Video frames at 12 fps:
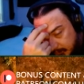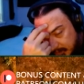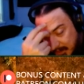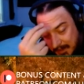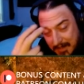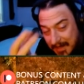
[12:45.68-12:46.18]

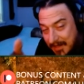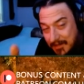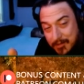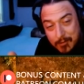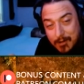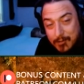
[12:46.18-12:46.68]

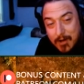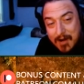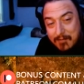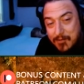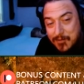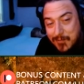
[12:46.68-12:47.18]
Canadian truck
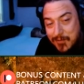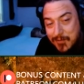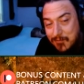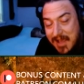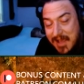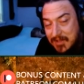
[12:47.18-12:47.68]
drivers with the
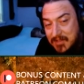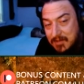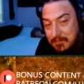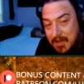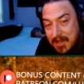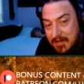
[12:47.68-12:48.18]

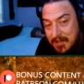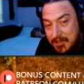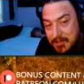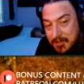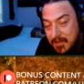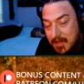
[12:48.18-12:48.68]
vaccine mandate
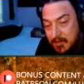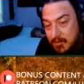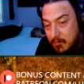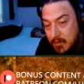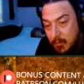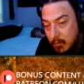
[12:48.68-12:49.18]
shit, that shit
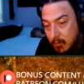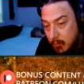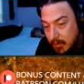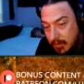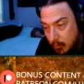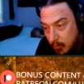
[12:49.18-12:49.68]
went away
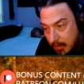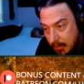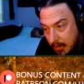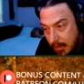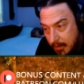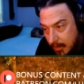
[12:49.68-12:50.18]
really
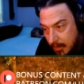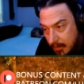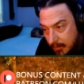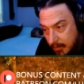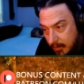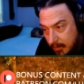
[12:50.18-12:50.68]
quick,
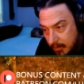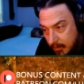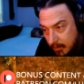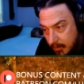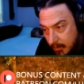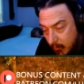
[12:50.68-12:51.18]
and
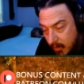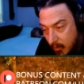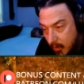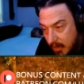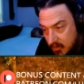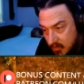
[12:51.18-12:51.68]
it went
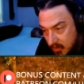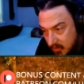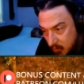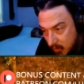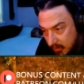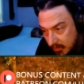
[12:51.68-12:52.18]
away as
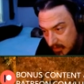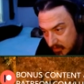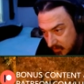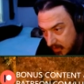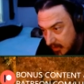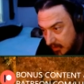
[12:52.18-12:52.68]
quickly as
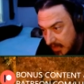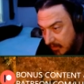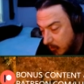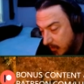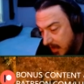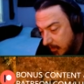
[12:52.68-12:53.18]
it like
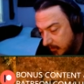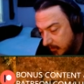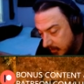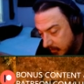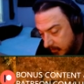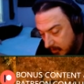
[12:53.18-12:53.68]
came about.
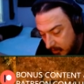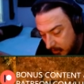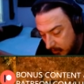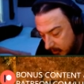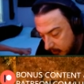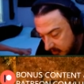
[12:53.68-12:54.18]
I mean,
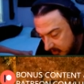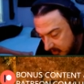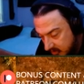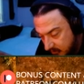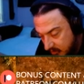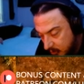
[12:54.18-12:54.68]
there was like
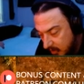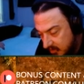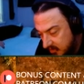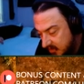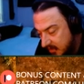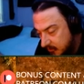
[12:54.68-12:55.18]
some
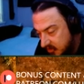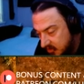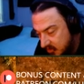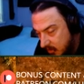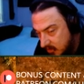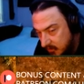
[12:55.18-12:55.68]
U.S. attempts to
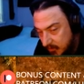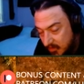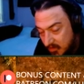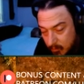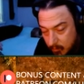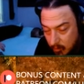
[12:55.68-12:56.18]
start something
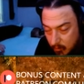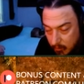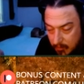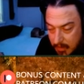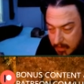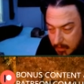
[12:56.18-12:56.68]
similar,
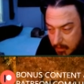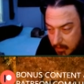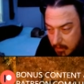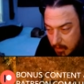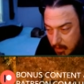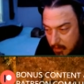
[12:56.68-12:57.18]
but that
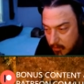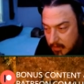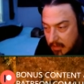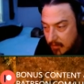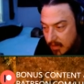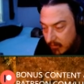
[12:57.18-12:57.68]
I don't think
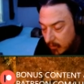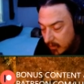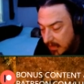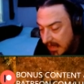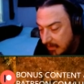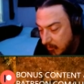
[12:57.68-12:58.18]
anything ever
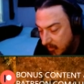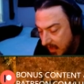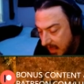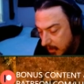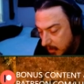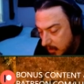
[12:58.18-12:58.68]
came of that.